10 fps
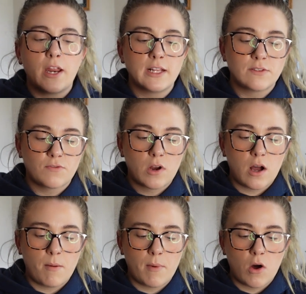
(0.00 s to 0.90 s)
It's
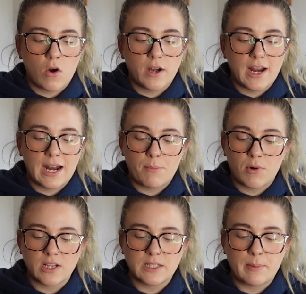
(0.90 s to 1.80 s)
from Ornella
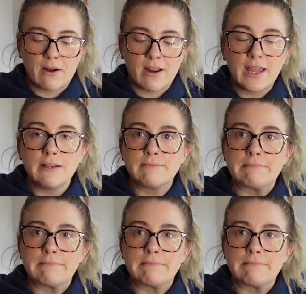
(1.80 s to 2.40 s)
Prosperi.